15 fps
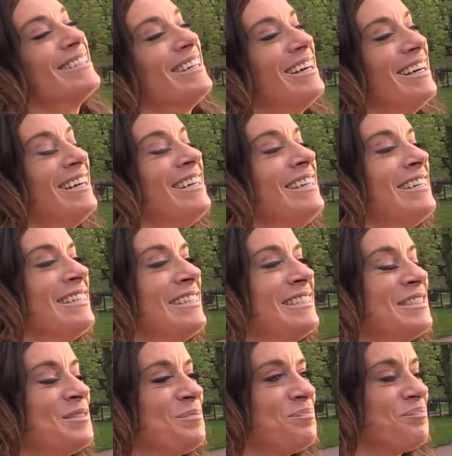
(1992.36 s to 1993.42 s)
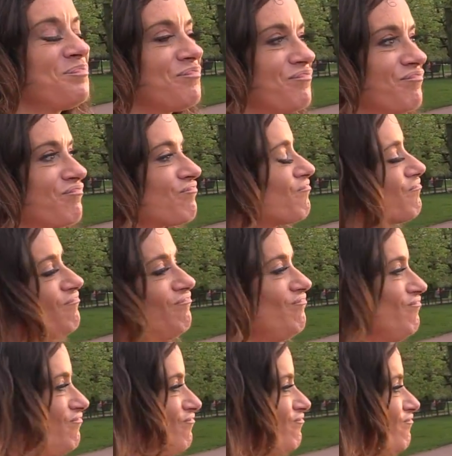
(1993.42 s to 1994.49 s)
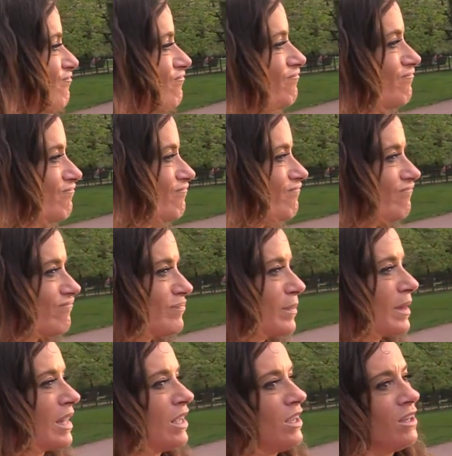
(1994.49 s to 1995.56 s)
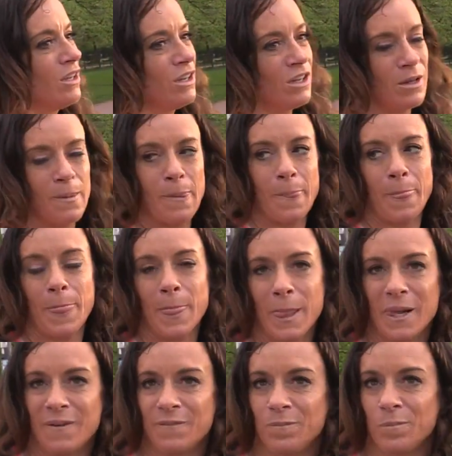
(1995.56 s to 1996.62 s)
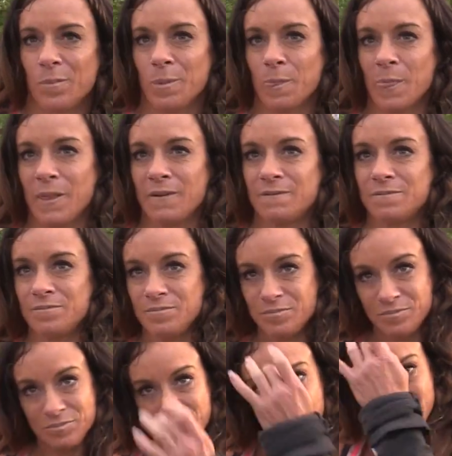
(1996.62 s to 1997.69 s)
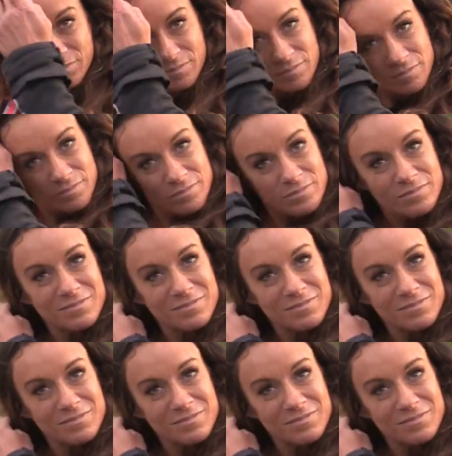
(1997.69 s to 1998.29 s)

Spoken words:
How did it, come about, and why are there two Karma Clubs?